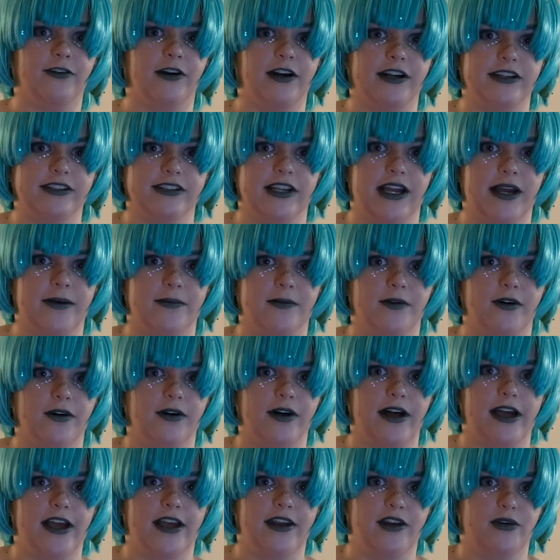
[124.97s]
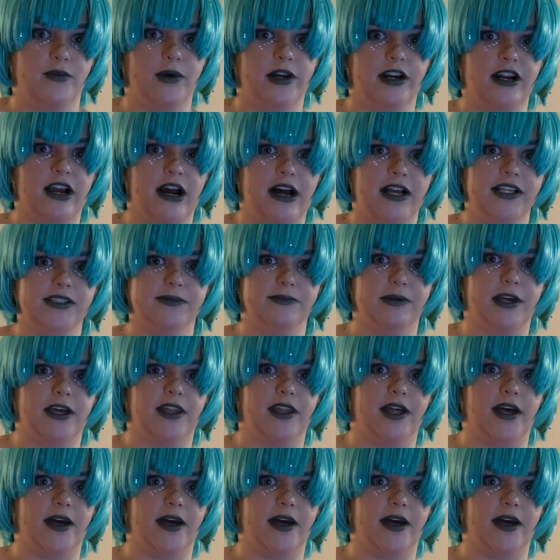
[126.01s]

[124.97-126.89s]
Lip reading: for example, and you want to cosplay